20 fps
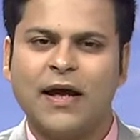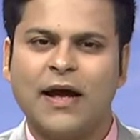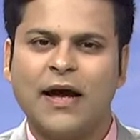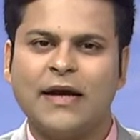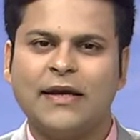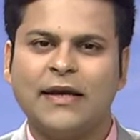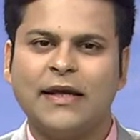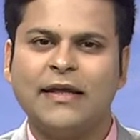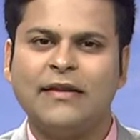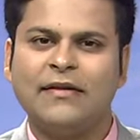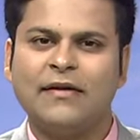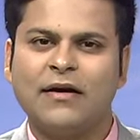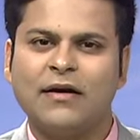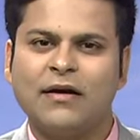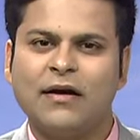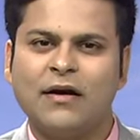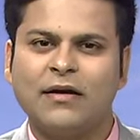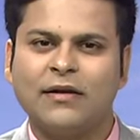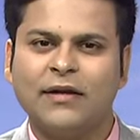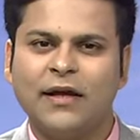at
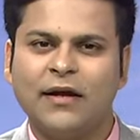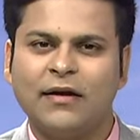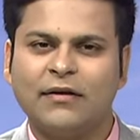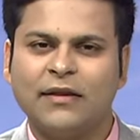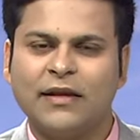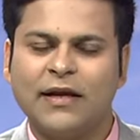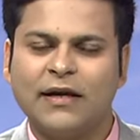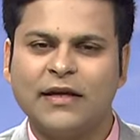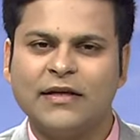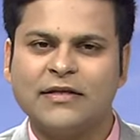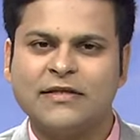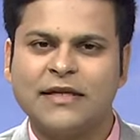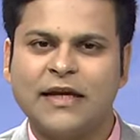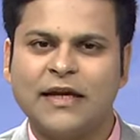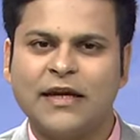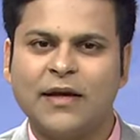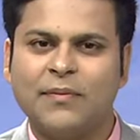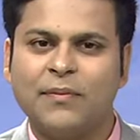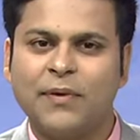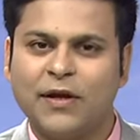Indira Gandhi Athletic
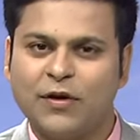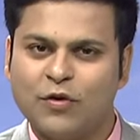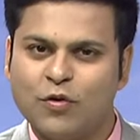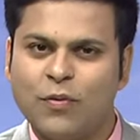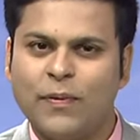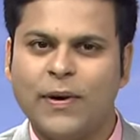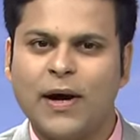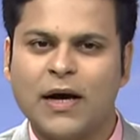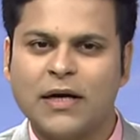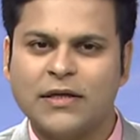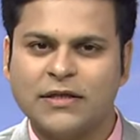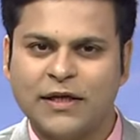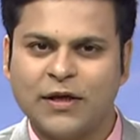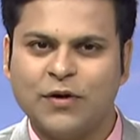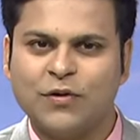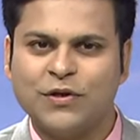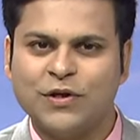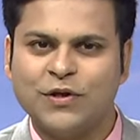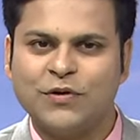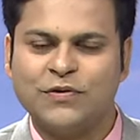Stadium in
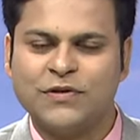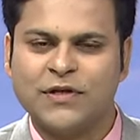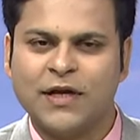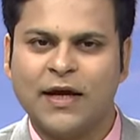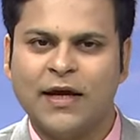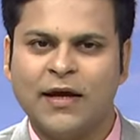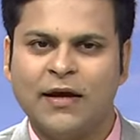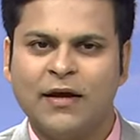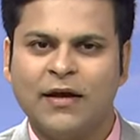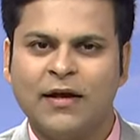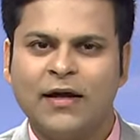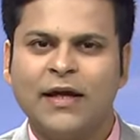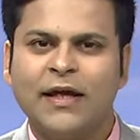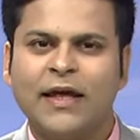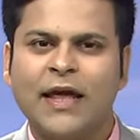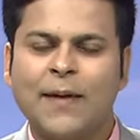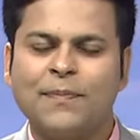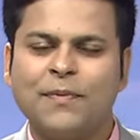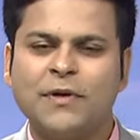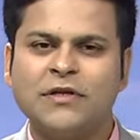Guwahati on Tuesday.
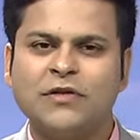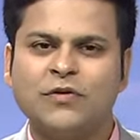Captain